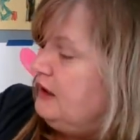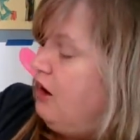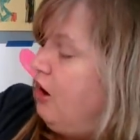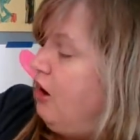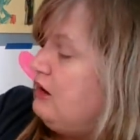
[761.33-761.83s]

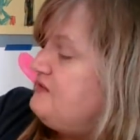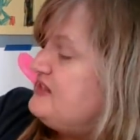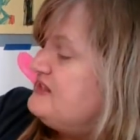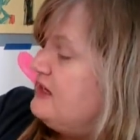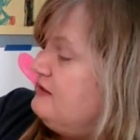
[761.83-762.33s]
All of a
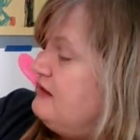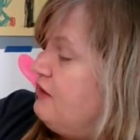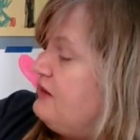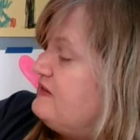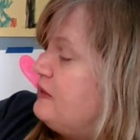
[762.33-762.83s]
sudden
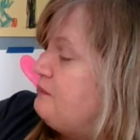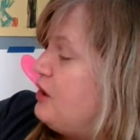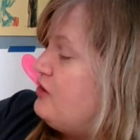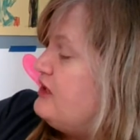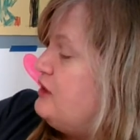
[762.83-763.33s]
there is the
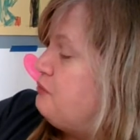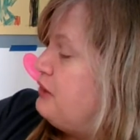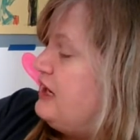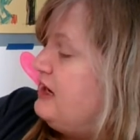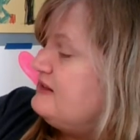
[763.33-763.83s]
barking,
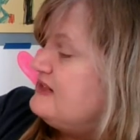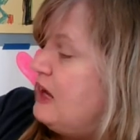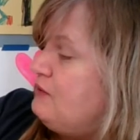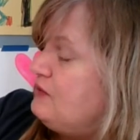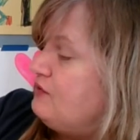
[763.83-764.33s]
braying
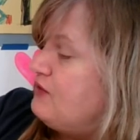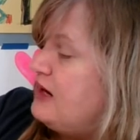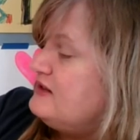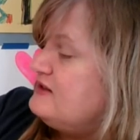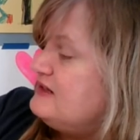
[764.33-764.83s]
sound of
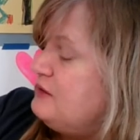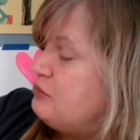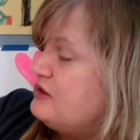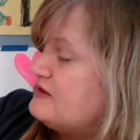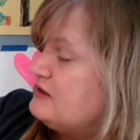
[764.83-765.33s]
frightened
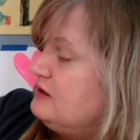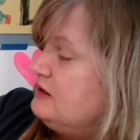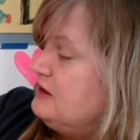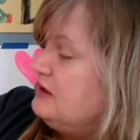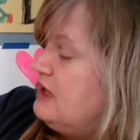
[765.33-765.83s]
zebras.
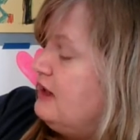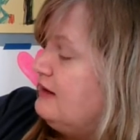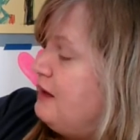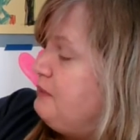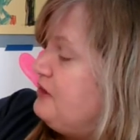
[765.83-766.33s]
A
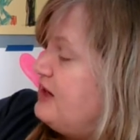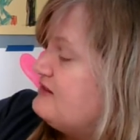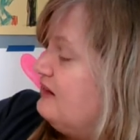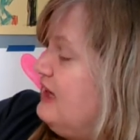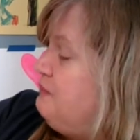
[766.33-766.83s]
leopard
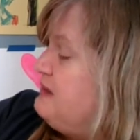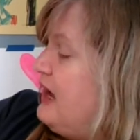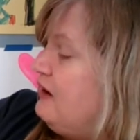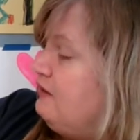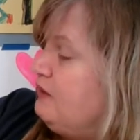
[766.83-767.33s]
has leaped
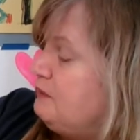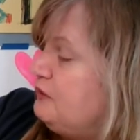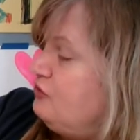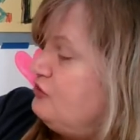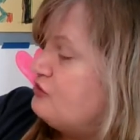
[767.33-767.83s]
out of the
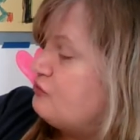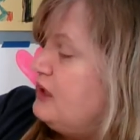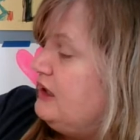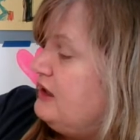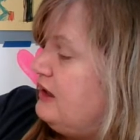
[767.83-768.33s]
bushes,
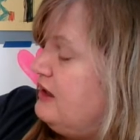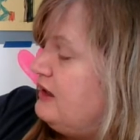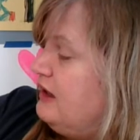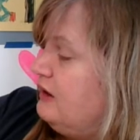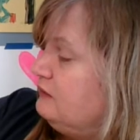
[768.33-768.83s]
running and
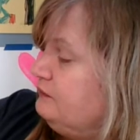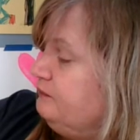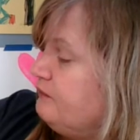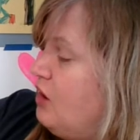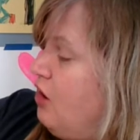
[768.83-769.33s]
kicking.
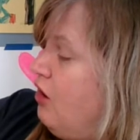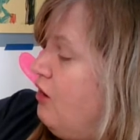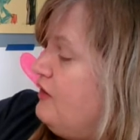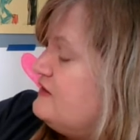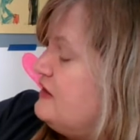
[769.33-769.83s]

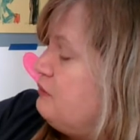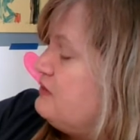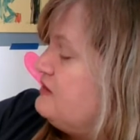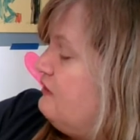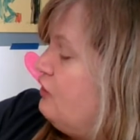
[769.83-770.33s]
All the
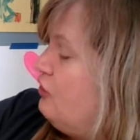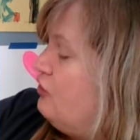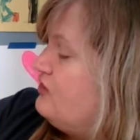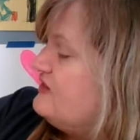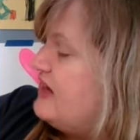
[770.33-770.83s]
zebras in the
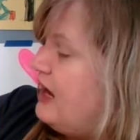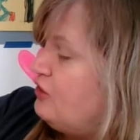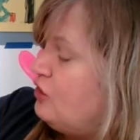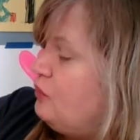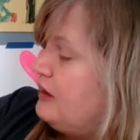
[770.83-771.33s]
herd
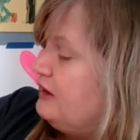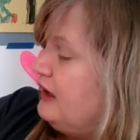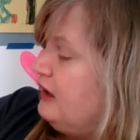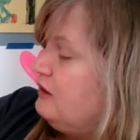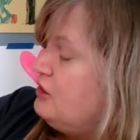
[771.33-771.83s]
scatter
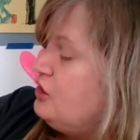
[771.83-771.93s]
quickly.